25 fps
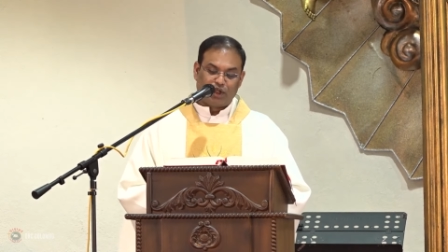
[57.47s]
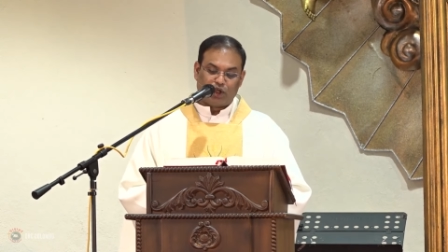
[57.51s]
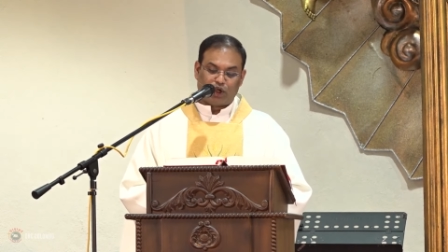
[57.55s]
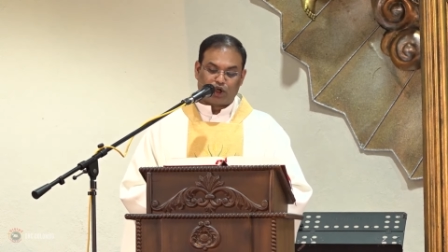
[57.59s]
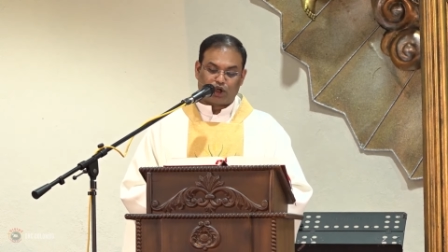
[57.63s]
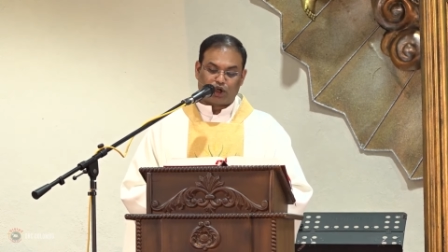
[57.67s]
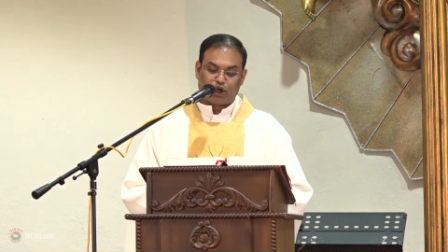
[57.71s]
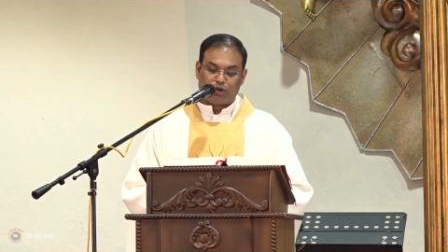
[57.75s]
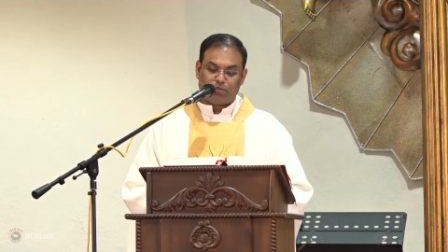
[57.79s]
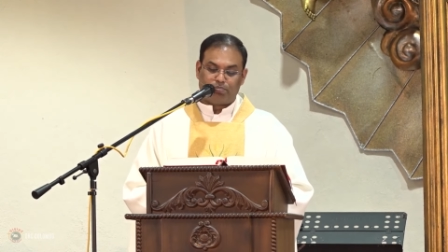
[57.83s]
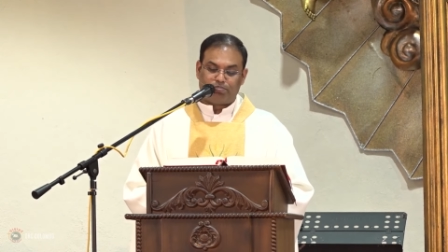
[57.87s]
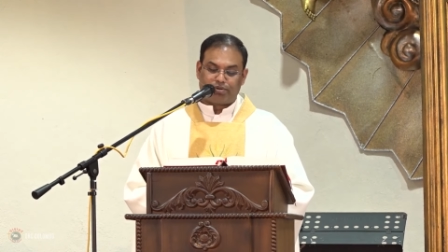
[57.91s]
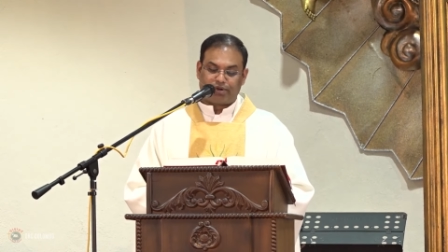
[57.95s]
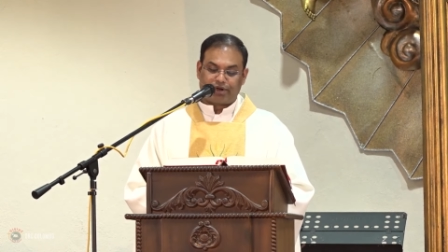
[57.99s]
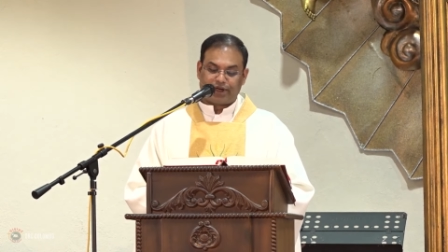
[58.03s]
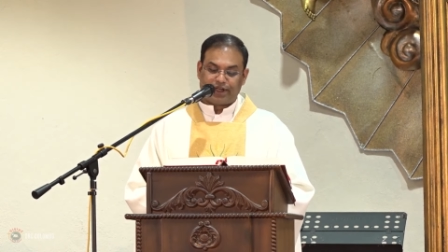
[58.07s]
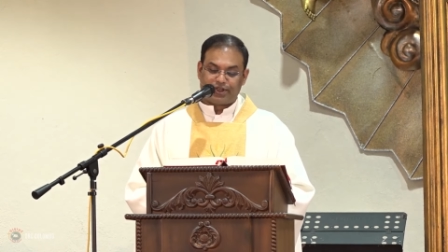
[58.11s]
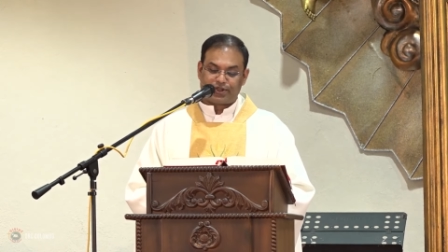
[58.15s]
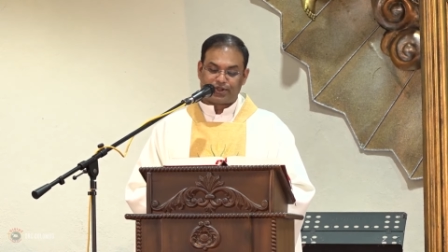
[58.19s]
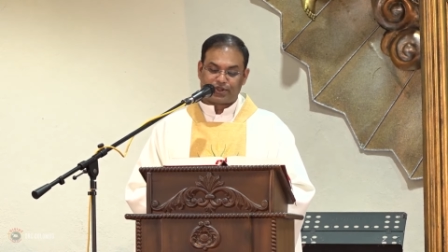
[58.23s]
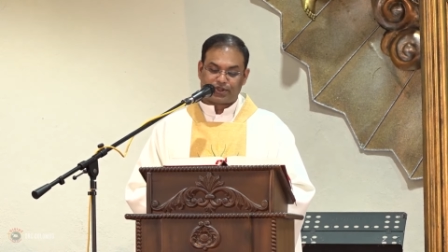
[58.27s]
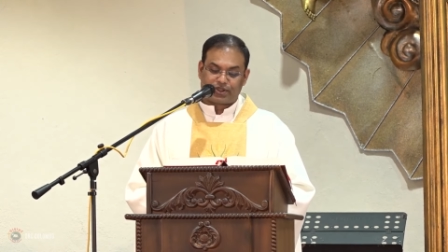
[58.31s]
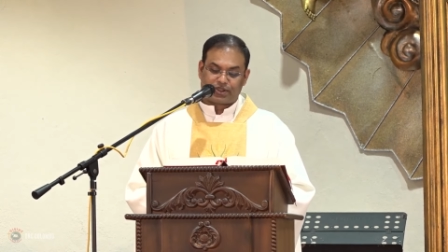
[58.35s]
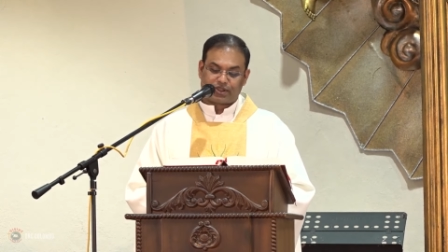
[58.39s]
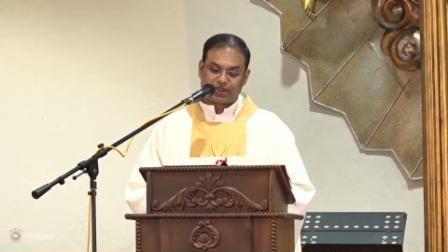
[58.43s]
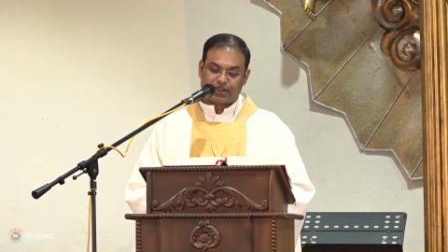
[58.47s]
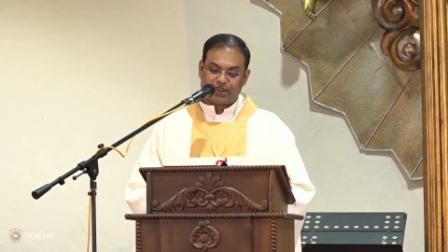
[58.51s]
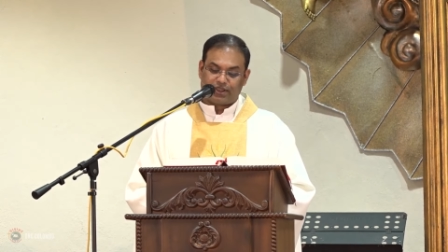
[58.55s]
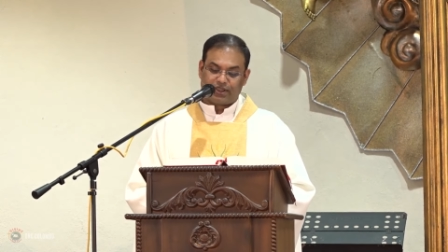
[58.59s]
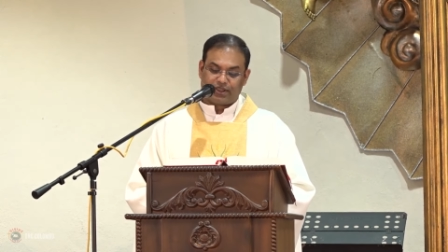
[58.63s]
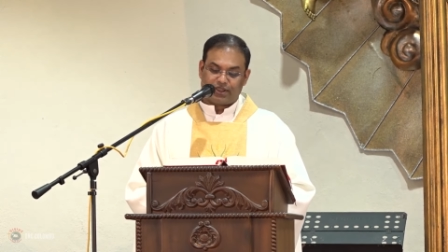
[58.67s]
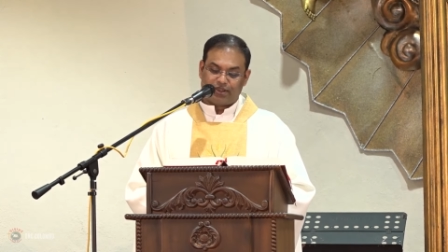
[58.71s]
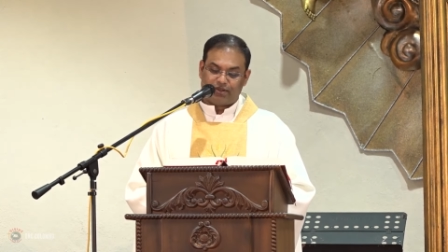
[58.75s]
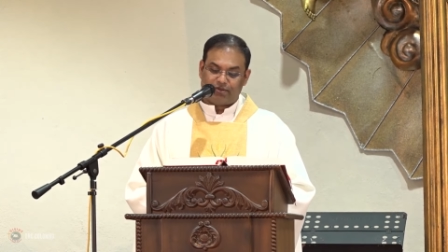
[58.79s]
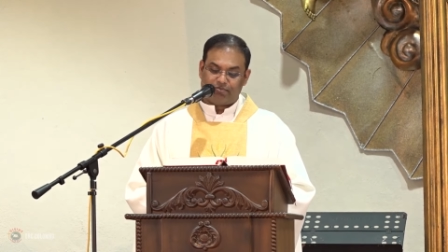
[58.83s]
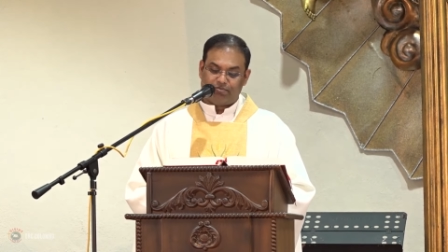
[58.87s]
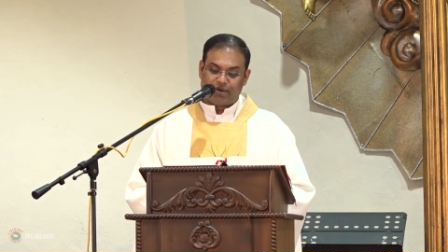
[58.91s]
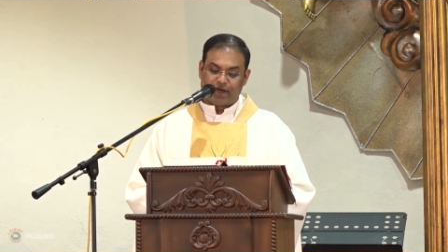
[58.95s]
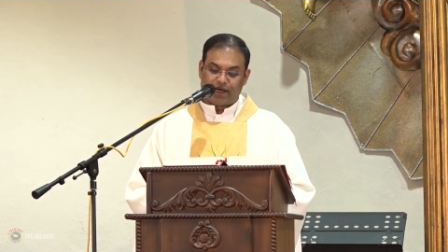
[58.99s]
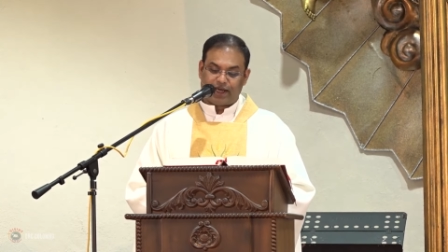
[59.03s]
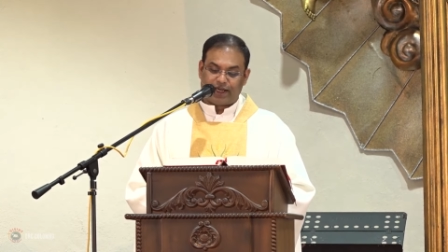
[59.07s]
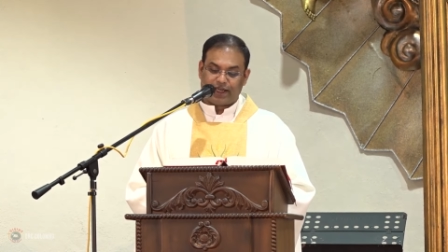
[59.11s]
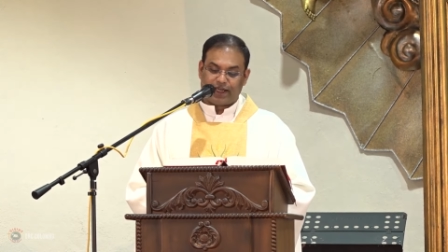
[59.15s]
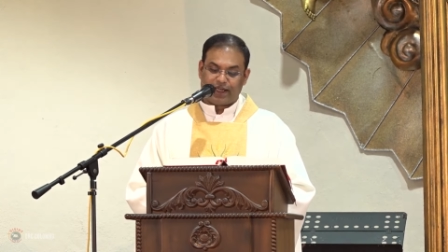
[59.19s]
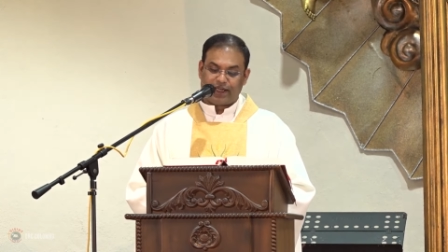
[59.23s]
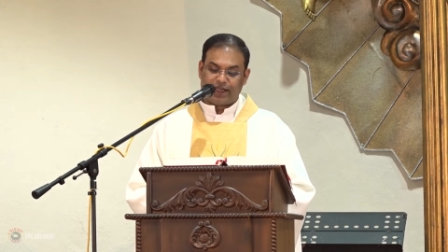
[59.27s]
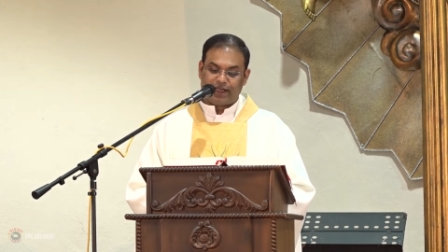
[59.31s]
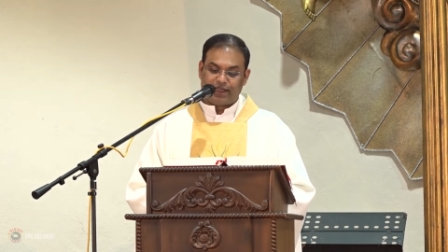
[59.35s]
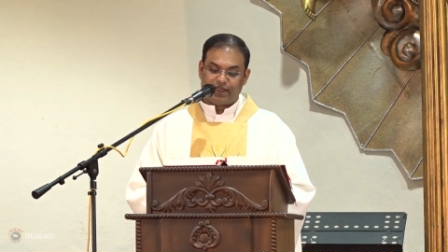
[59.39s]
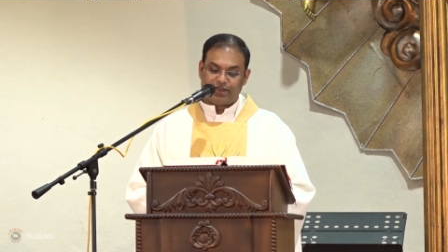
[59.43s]
or oppressed
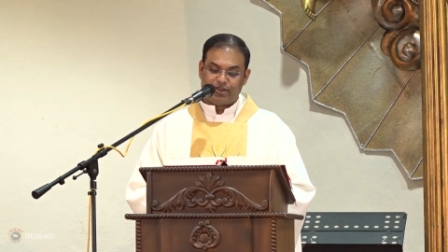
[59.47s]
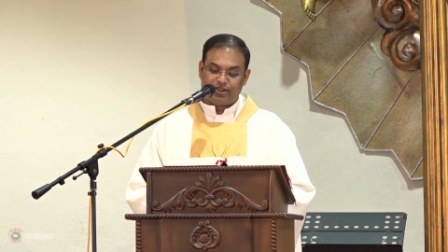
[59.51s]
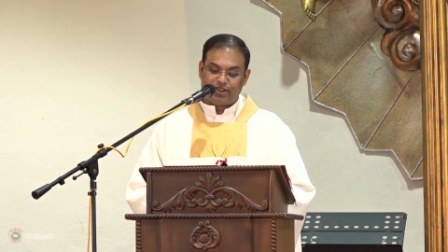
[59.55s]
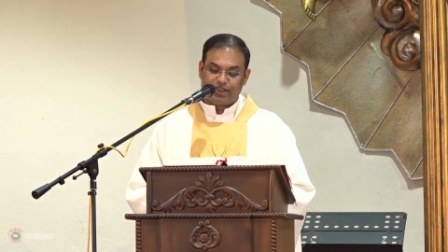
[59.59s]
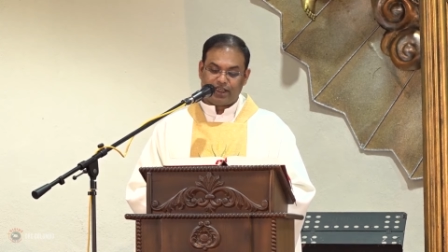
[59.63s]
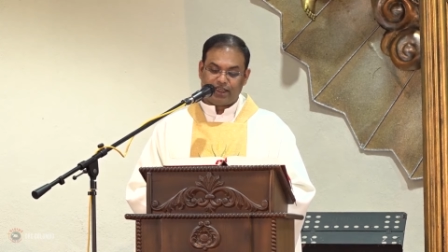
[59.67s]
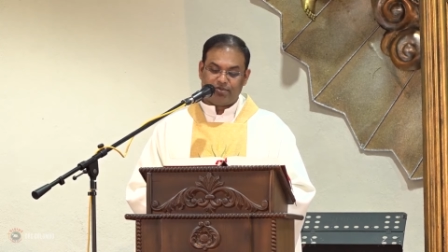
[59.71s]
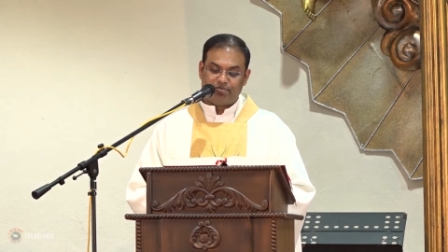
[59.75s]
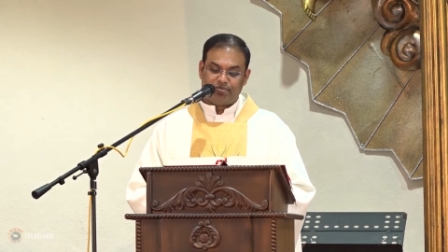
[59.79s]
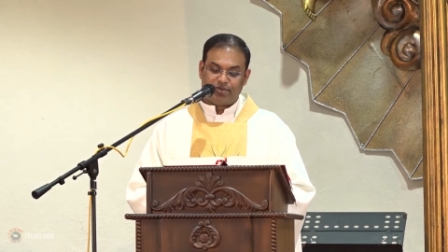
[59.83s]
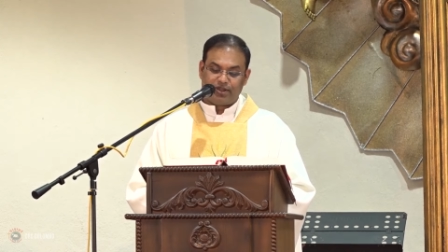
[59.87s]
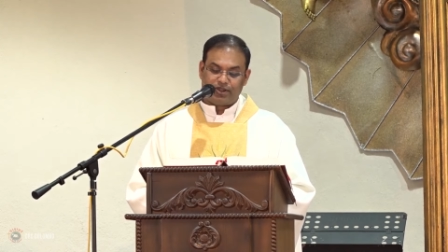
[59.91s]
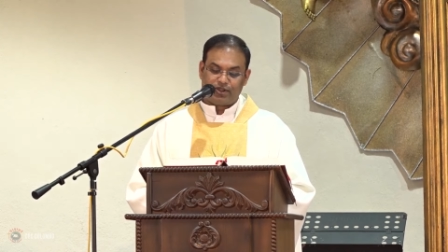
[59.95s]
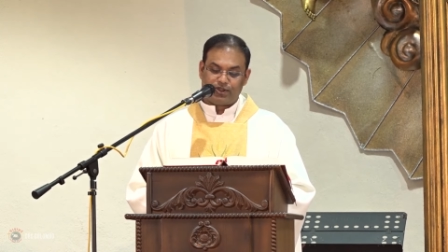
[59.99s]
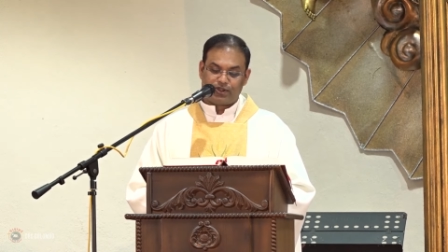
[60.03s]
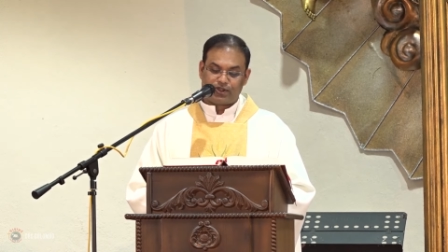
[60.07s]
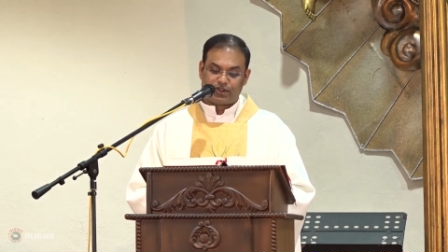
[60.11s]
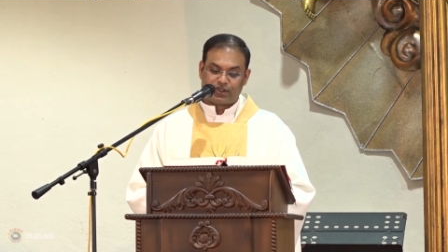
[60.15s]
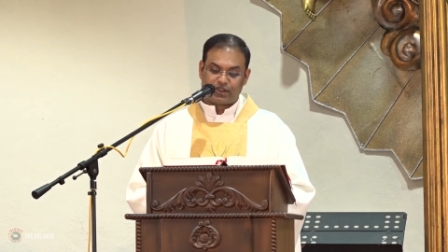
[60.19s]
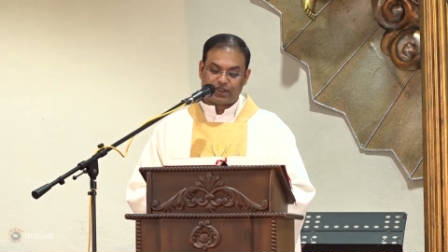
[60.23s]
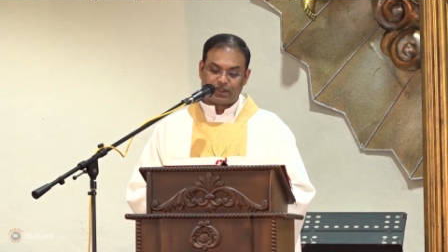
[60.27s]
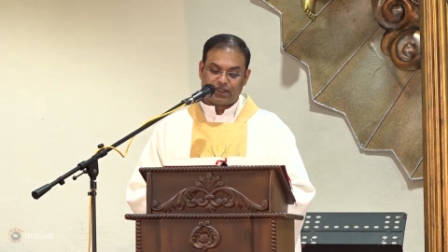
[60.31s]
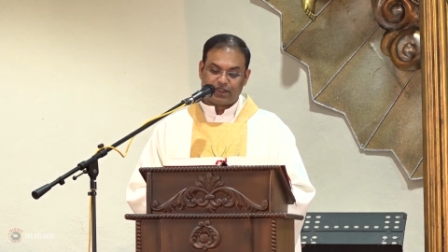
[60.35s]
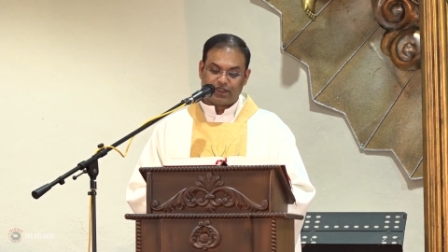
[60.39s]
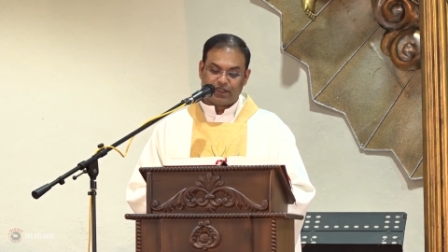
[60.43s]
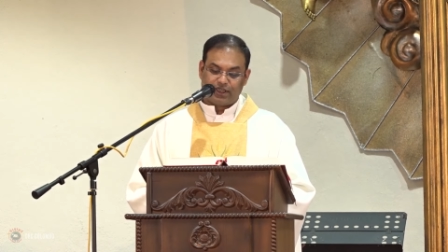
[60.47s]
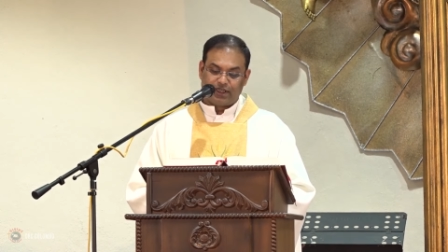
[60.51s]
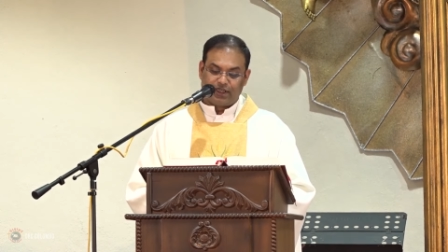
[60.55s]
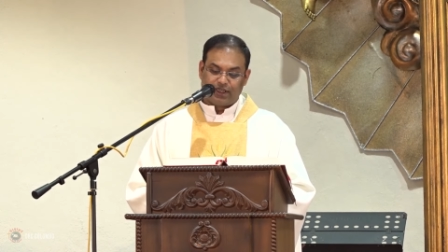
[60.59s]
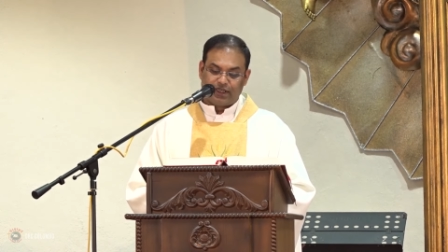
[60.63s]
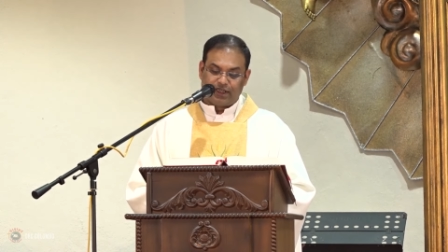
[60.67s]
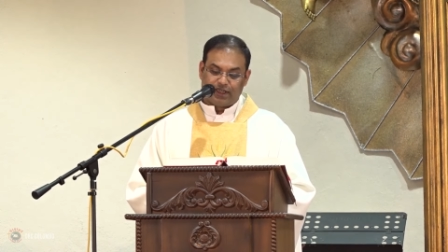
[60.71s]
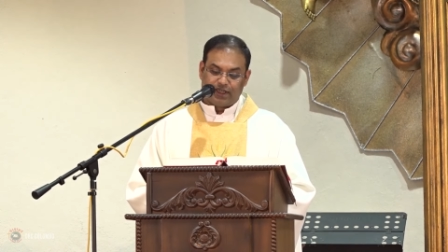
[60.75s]
by demons,